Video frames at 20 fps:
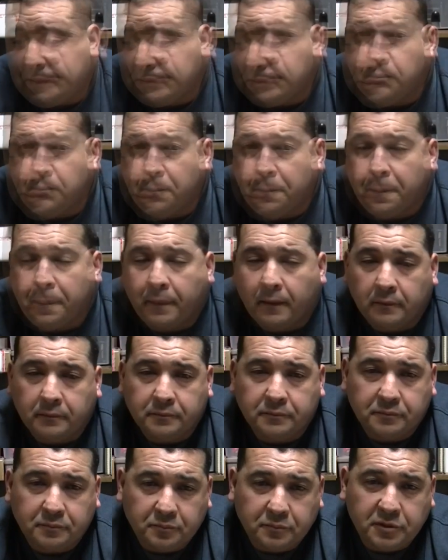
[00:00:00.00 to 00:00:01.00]
So,
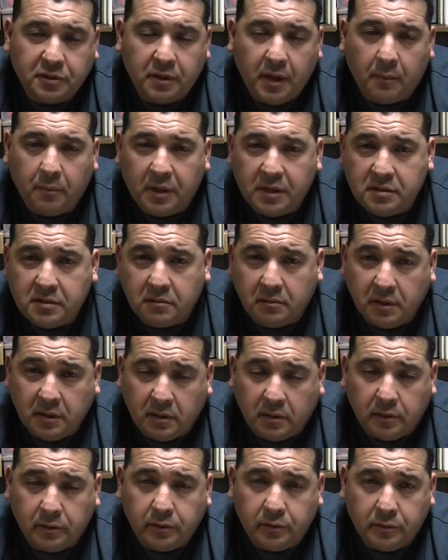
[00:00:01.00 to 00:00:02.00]
so that basically
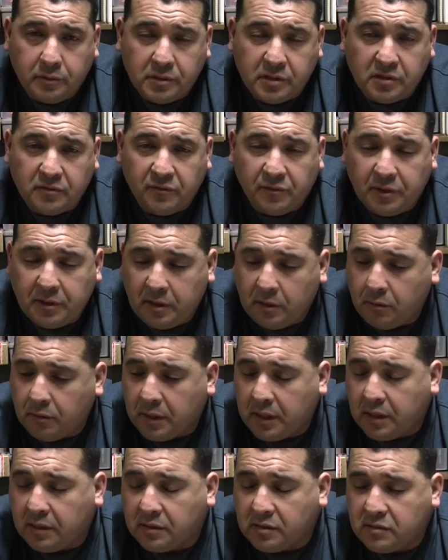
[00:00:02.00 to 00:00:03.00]
concludes this video.
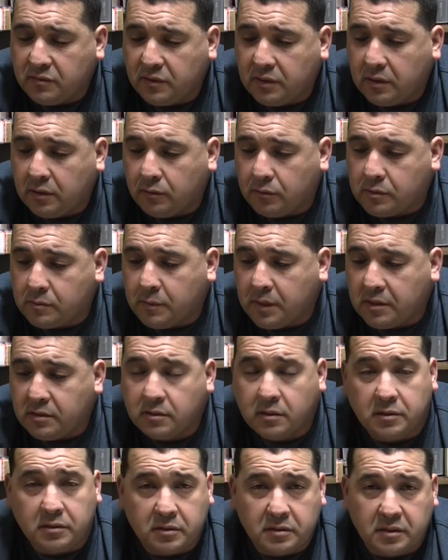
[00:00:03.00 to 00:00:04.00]
Again, this video was
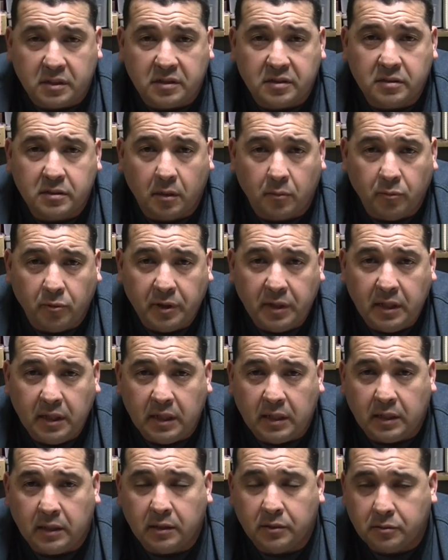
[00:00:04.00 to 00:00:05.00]
basically just a summary
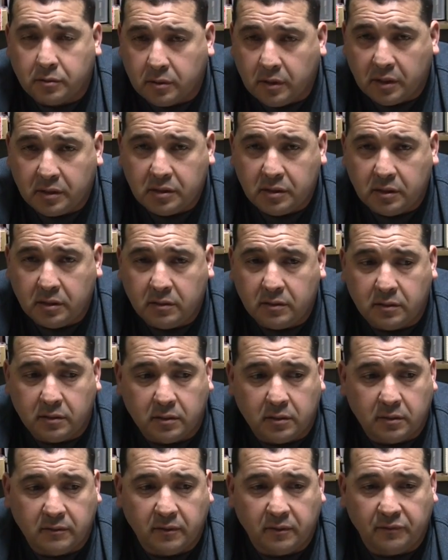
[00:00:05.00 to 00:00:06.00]
and an introduction
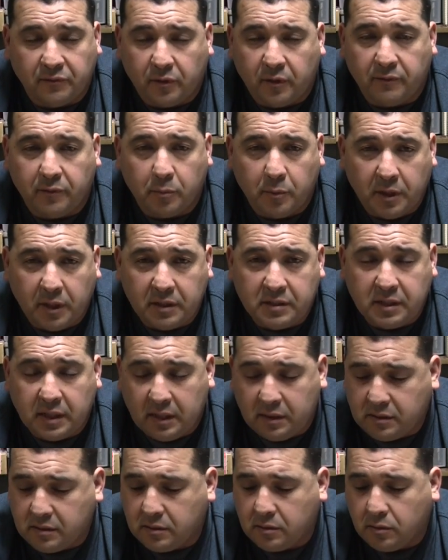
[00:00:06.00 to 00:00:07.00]
to, uh, for everybody to
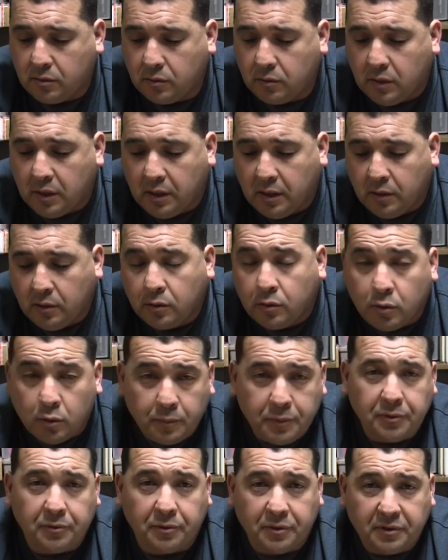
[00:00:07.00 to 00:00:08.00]
get to know
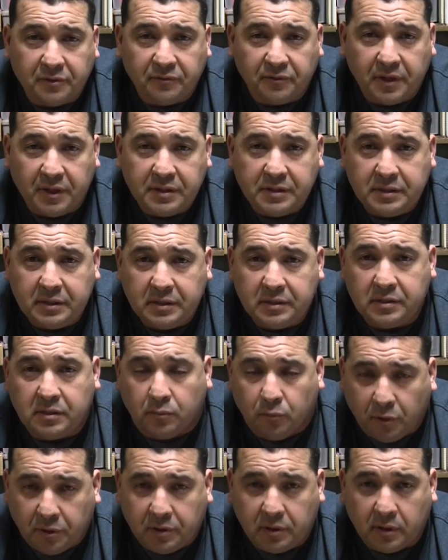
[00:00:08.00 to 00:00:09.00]
who Bula Defense is
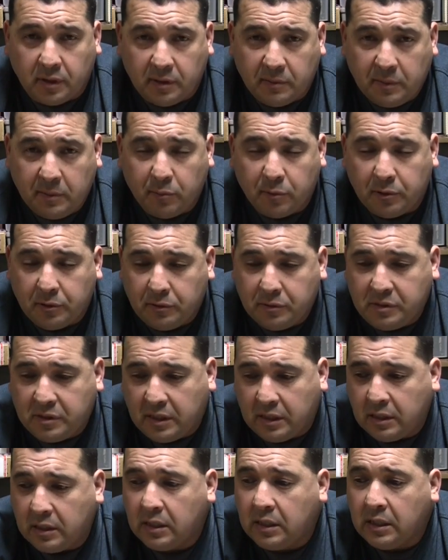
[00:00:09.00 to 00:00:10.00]
and what they're going to be
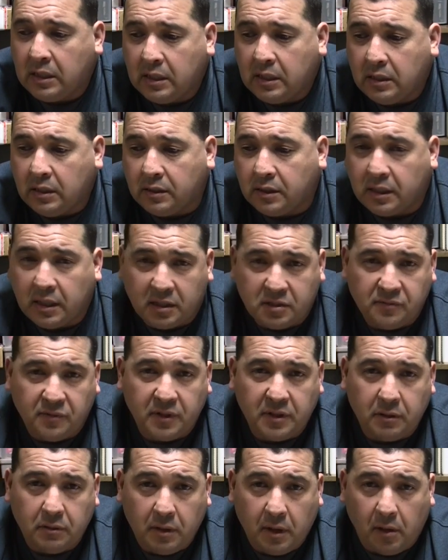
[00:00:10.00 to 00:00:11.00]
producing. But the next
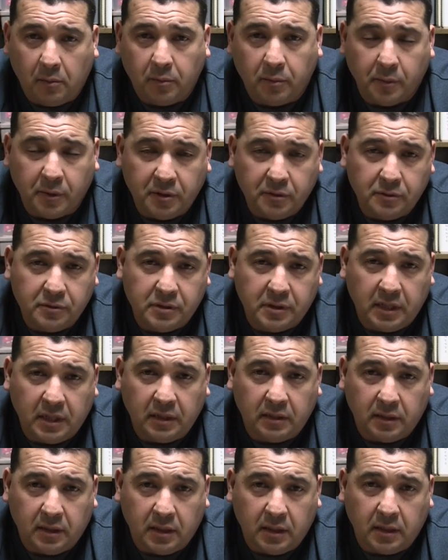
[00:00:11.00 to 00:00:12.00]
video that I'll be
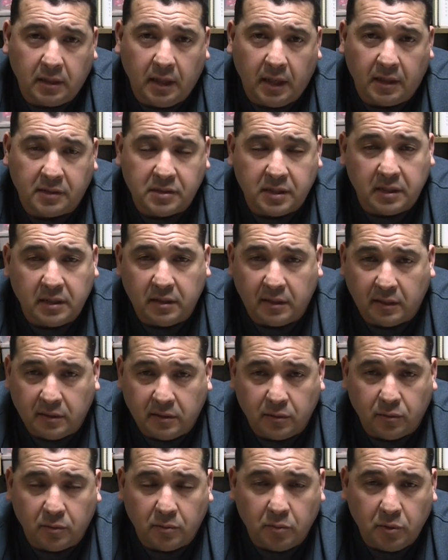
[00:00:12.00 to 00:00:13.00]
producing that has anything to
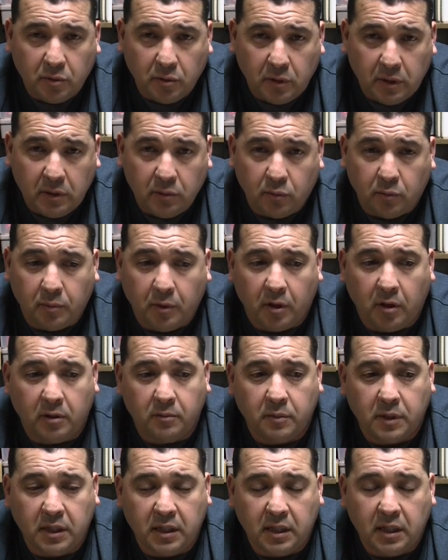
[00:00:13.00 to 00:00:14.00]
do with Bula will probably
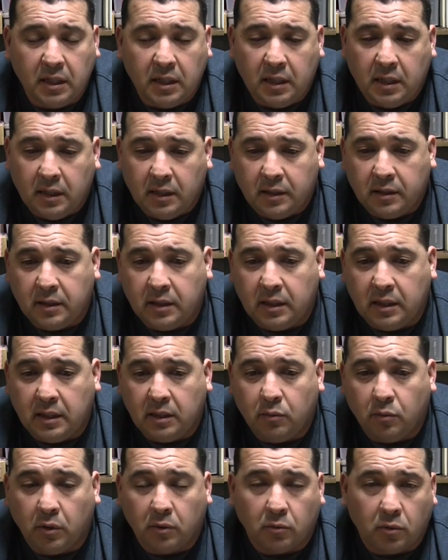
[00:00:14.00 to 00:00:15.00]
be
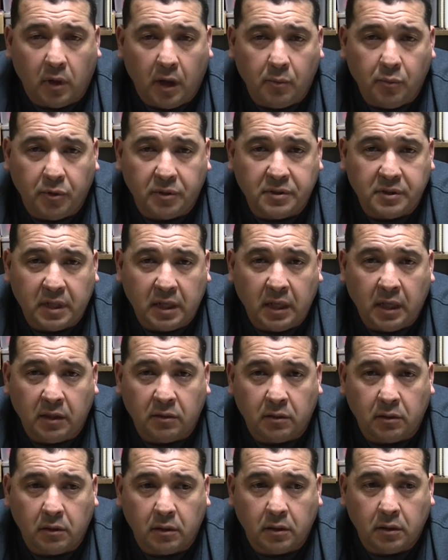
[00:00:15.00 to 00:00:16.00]
the one where I put
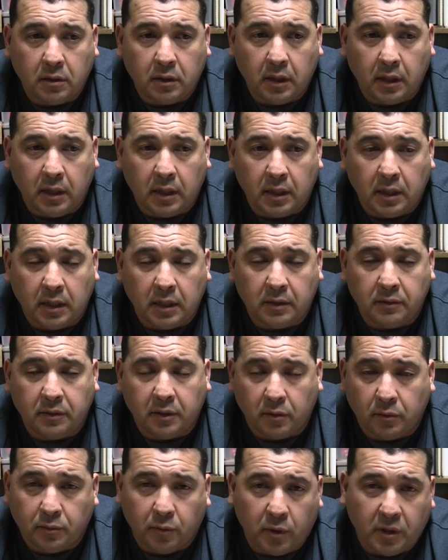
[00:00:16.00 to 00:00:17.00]
together uh,
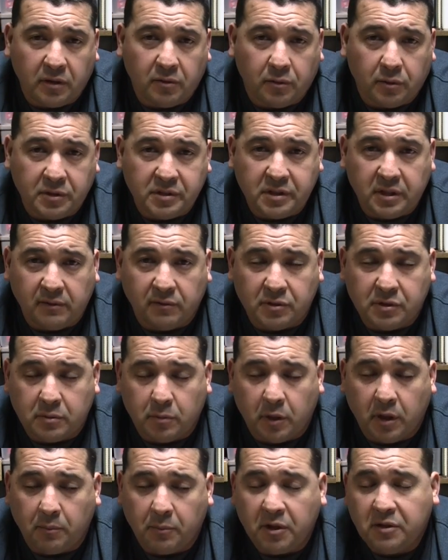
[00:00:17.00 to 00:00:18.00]
are one of the receivers.
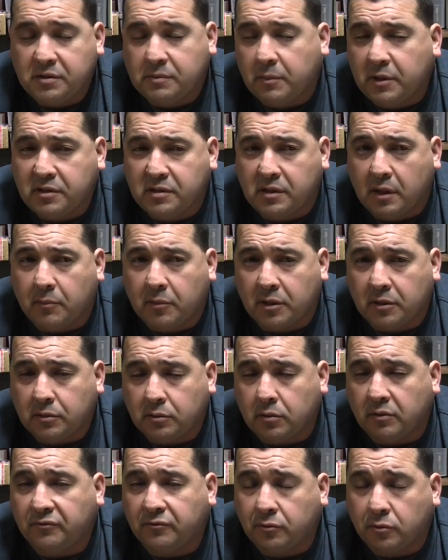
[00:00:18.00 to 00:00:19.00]
Basically, I'm going to
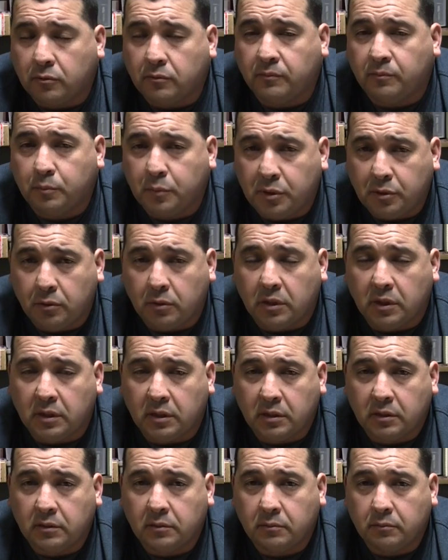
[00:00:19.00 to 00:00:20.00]
do a full
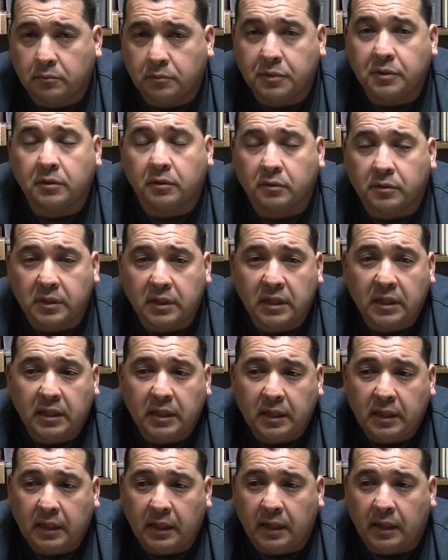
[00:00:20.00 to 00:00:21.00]
Bula build
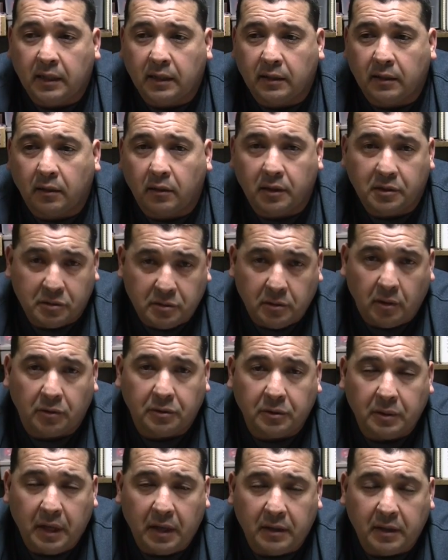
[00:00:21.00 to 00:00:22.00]
and I'll let you all
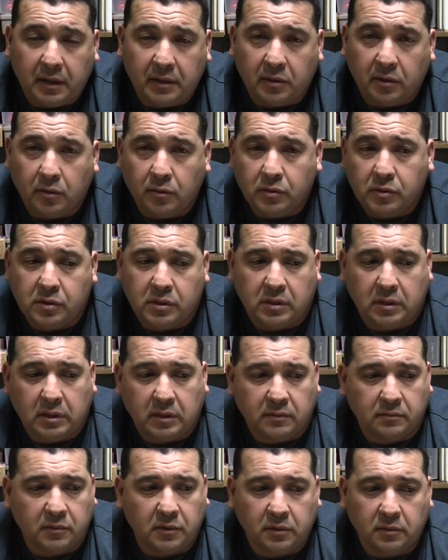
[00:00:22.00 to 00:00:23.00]
know how that goes,
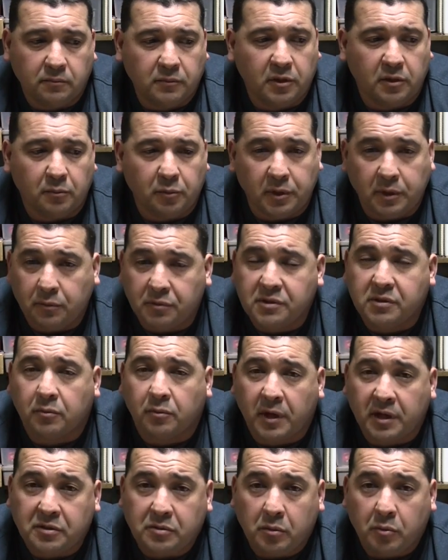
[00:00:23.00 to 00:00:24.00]
uh, complete with some
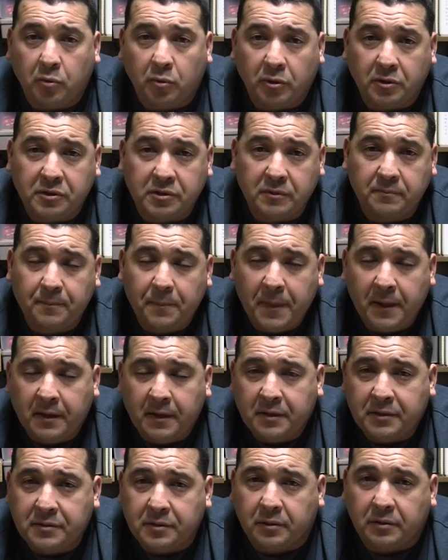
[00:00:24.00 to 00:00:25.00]
range reports.
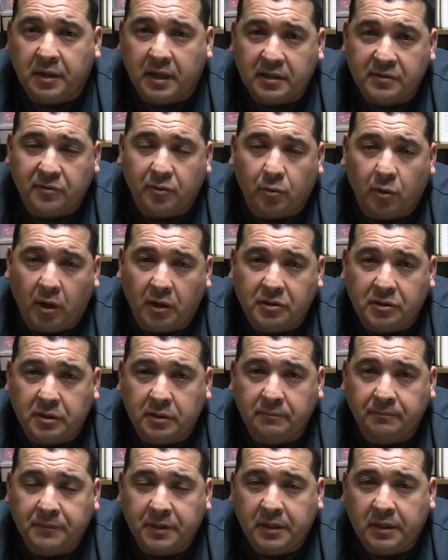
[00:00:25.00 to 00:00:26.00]
So thanks for
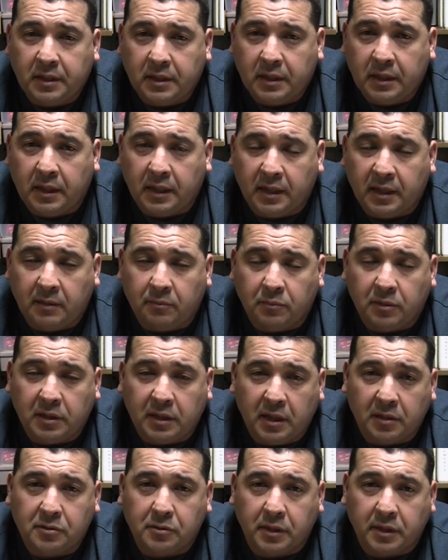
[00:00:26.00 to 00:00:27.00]
watching, and keep in
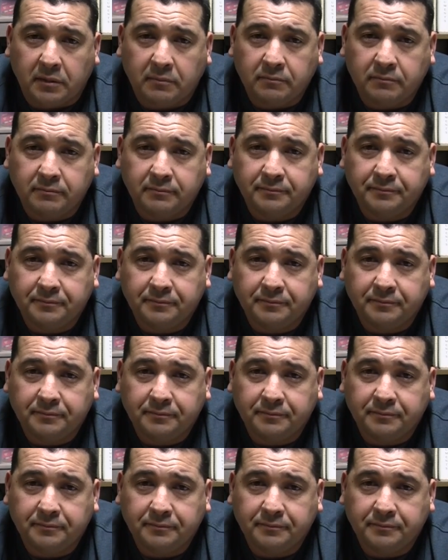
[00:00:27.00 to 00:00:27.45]
the X-ring.